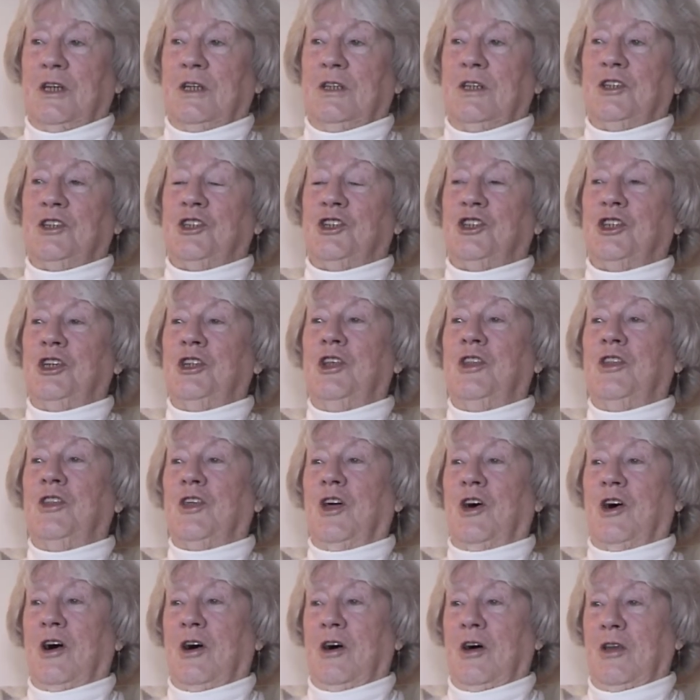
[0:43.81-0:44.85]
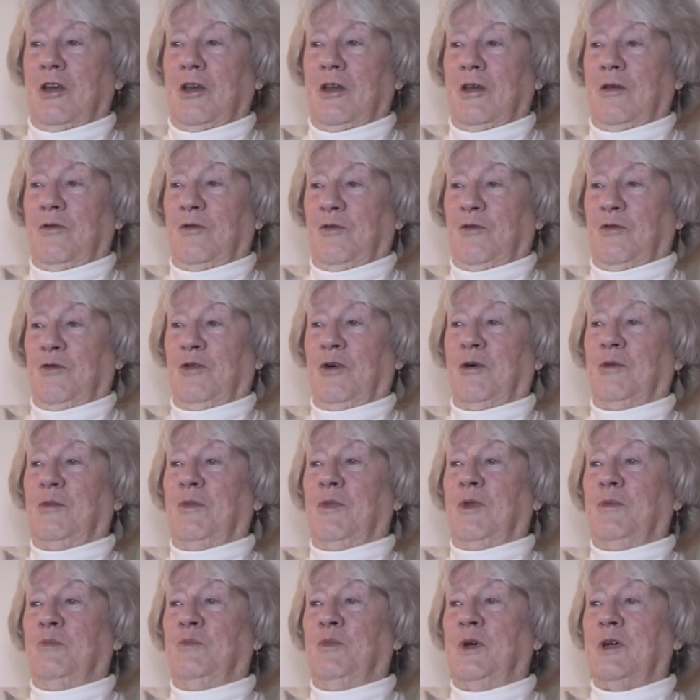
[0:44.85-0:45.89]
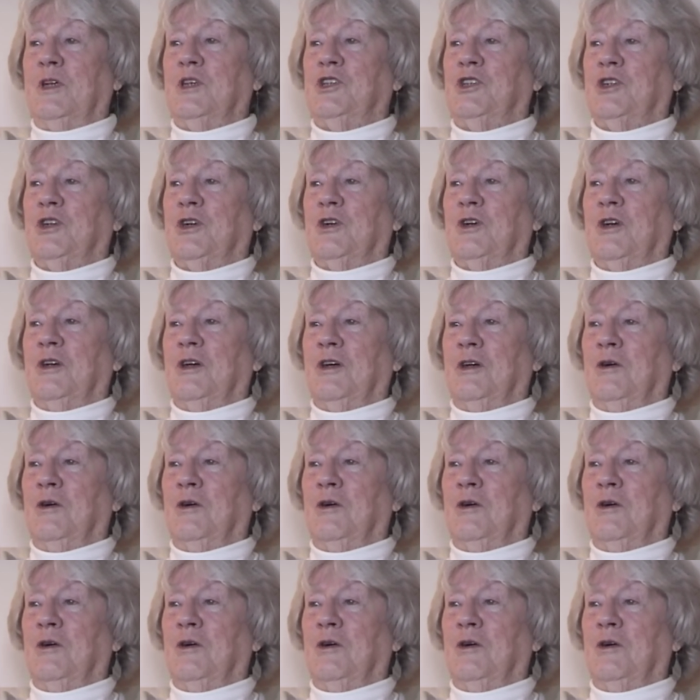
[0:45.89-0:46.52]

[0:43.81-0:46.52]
and she thought from the picture,